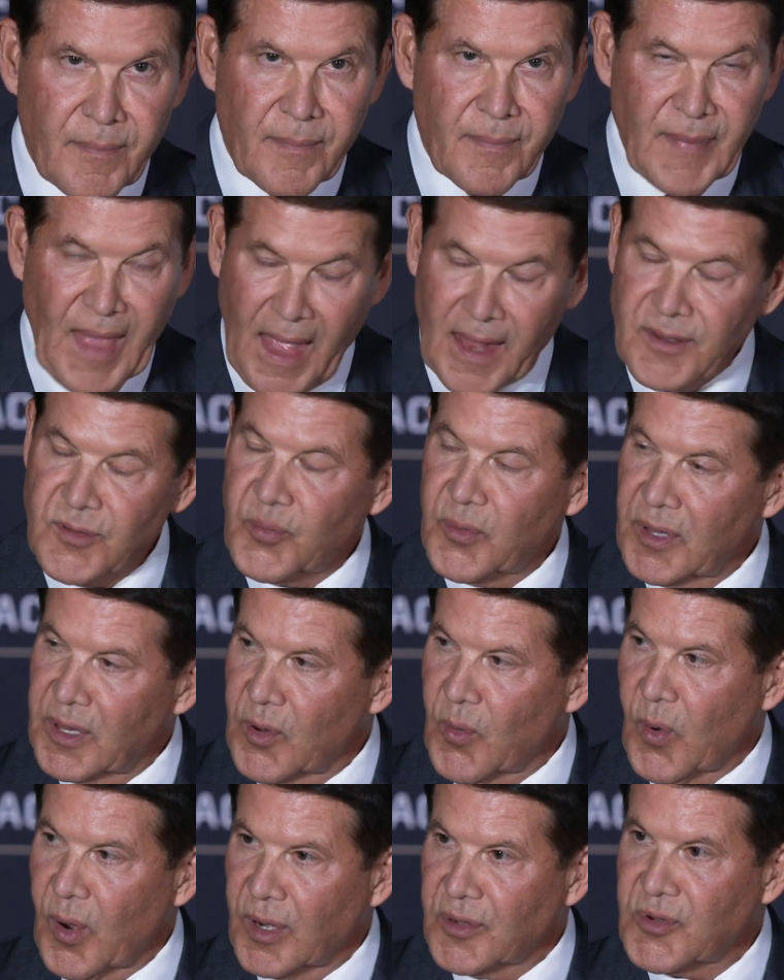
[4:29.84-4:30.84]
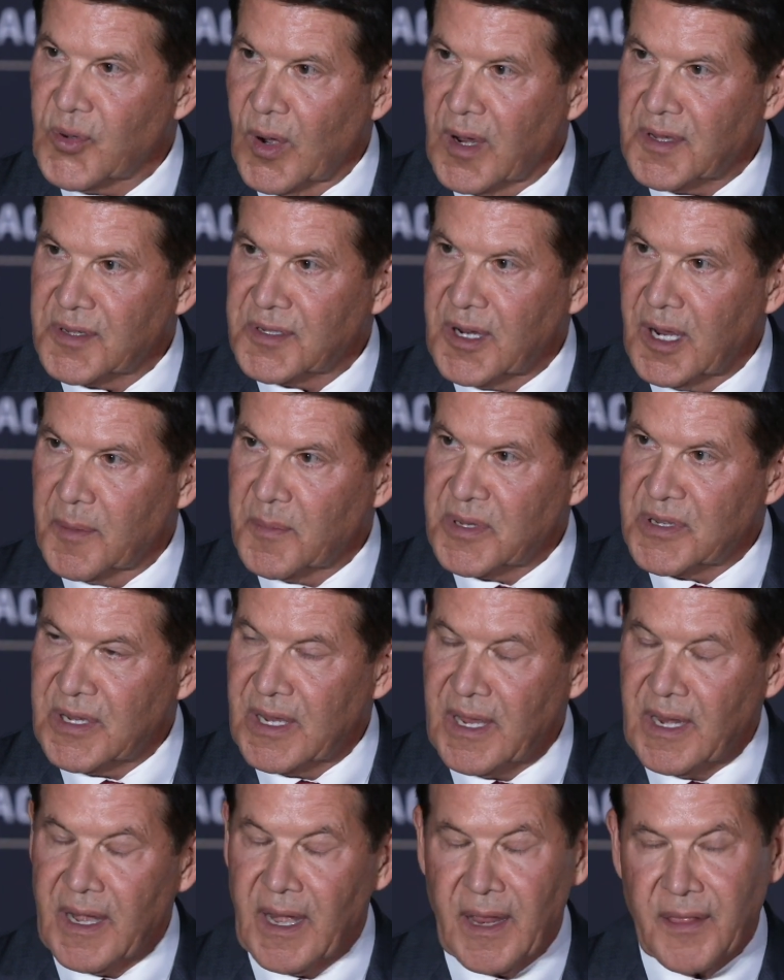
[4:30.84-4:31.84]
that's really where trust comes
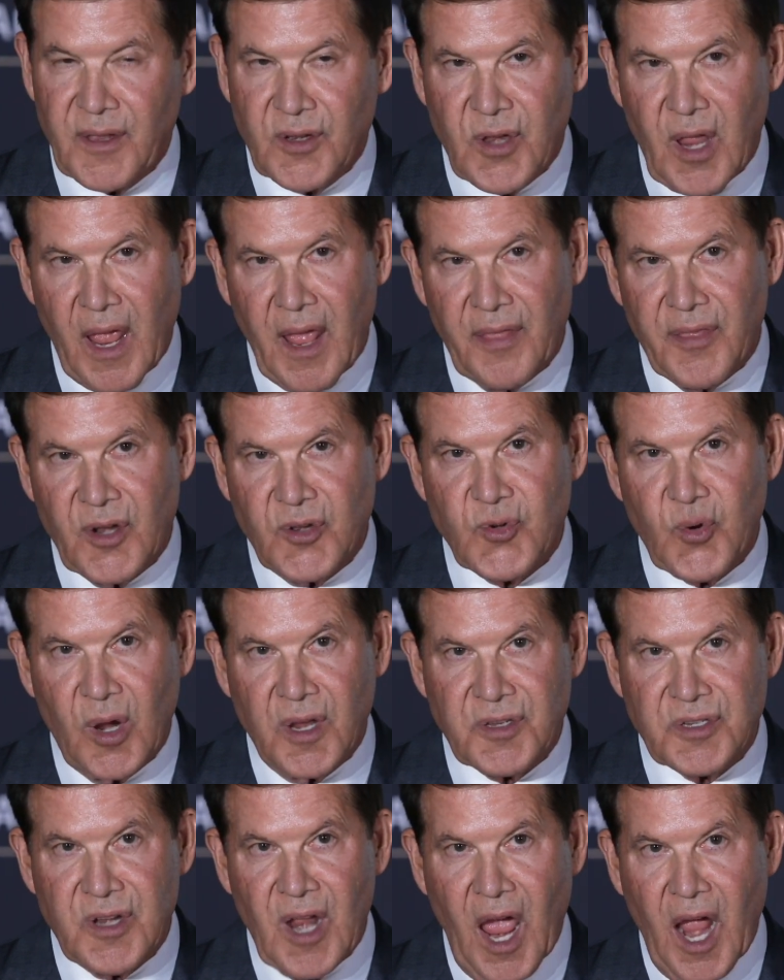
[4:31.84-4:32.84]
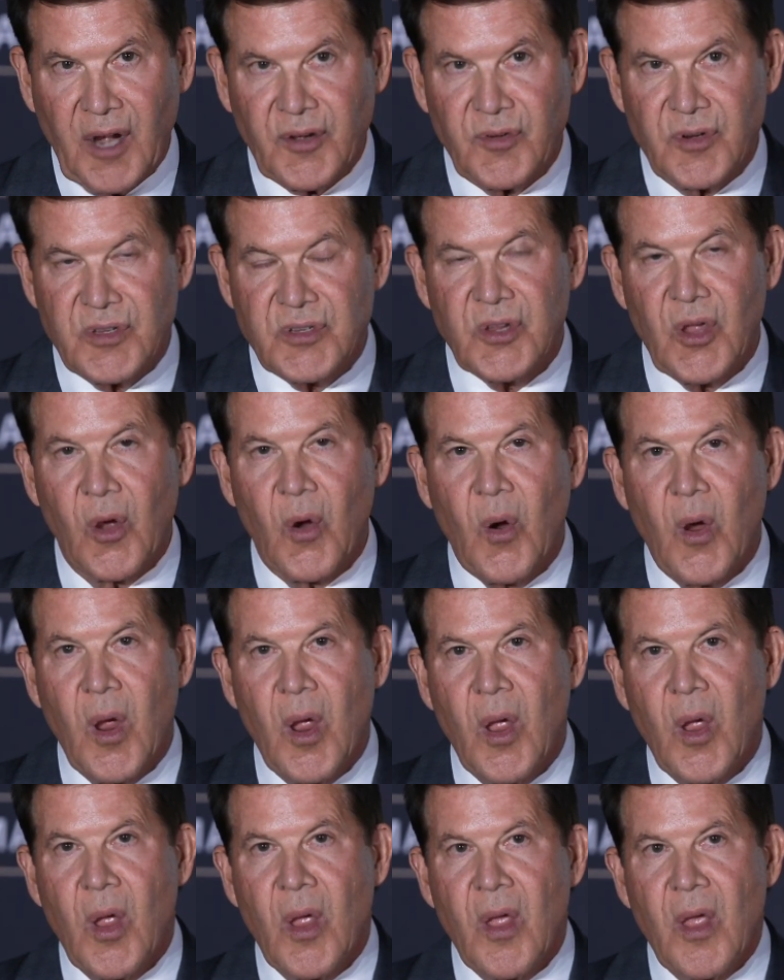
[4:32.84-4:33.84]
in, and the trust doctrine. So
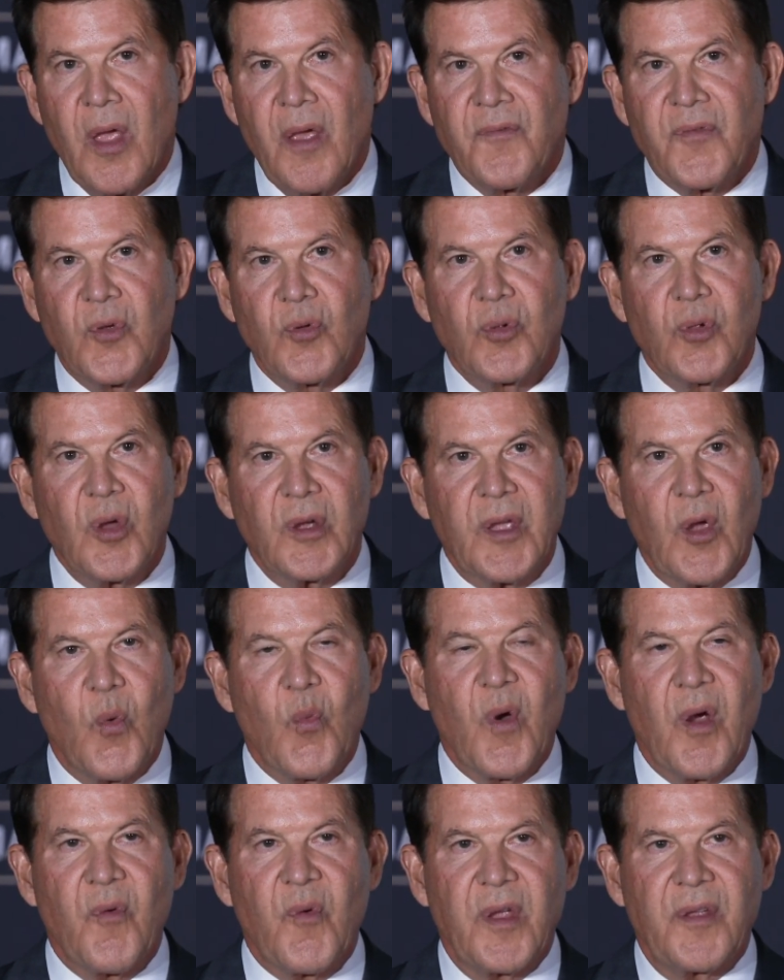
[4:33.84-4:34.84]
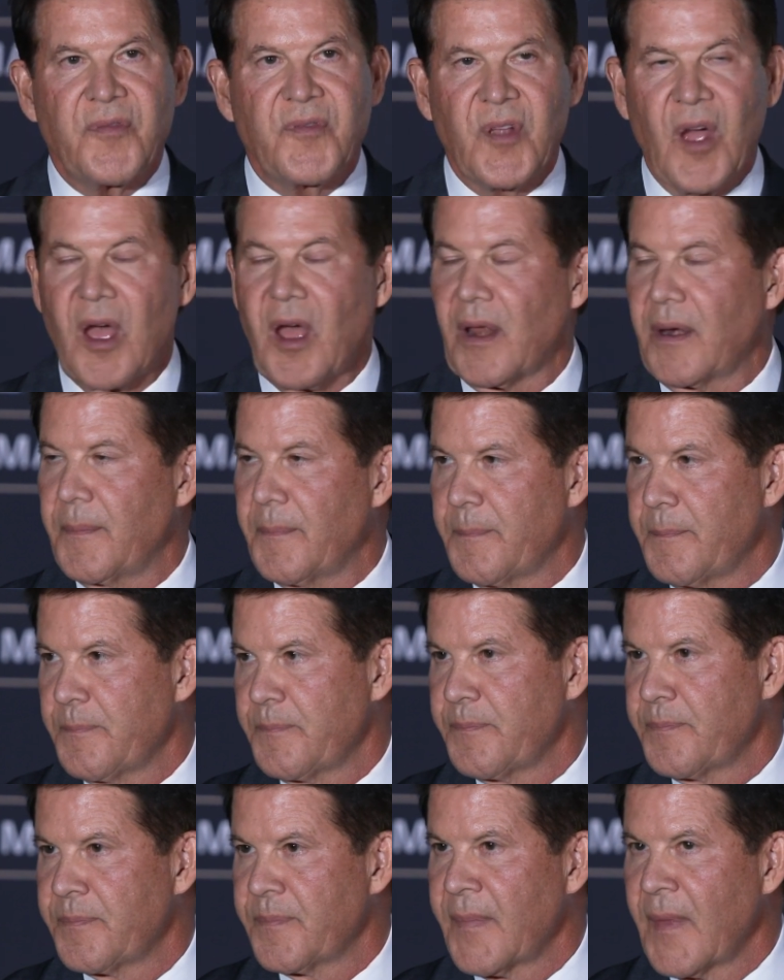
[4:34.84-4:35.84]
if you look at what we've done
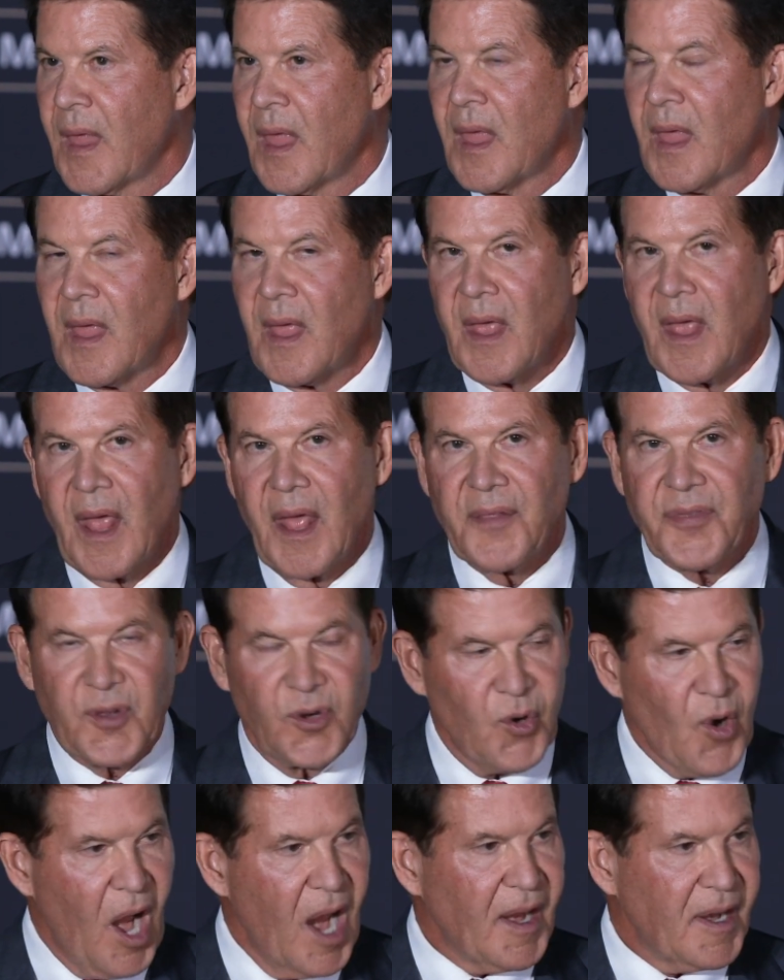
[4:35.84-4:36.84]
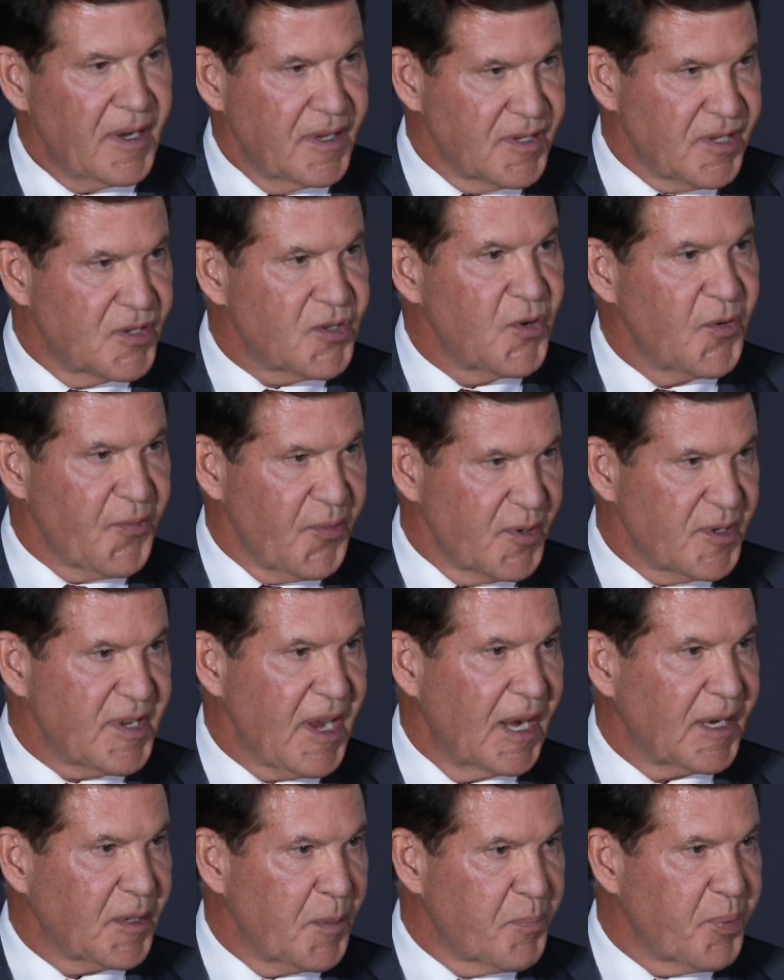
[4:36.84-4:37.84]
at the Krach Institute for
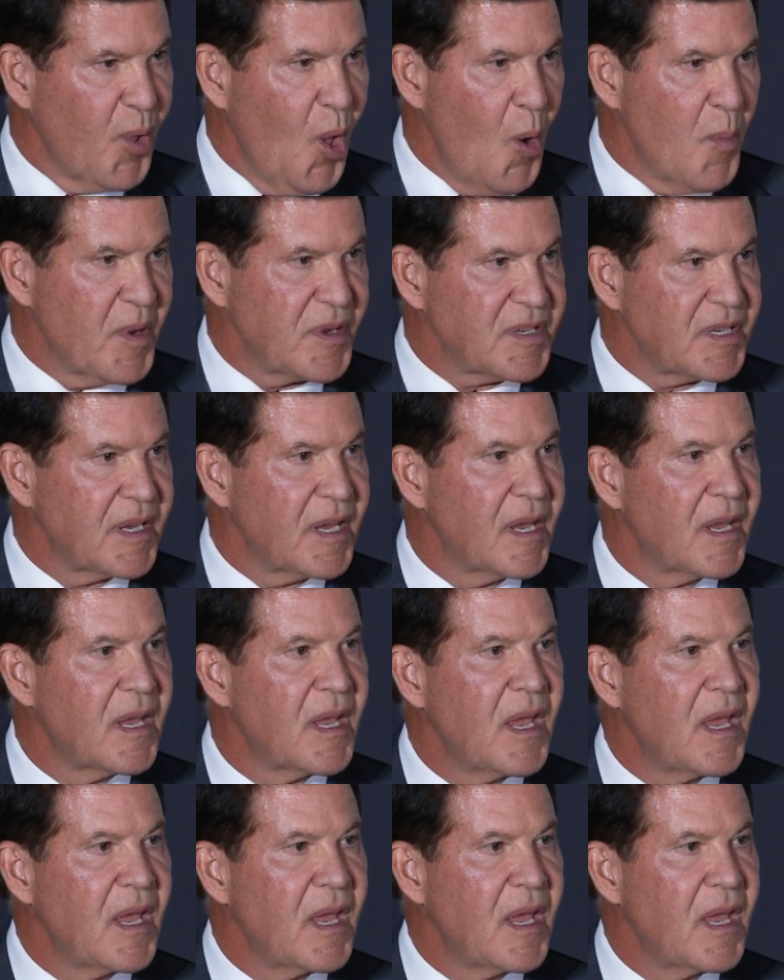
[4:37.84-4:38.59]
Tech Diplomacy,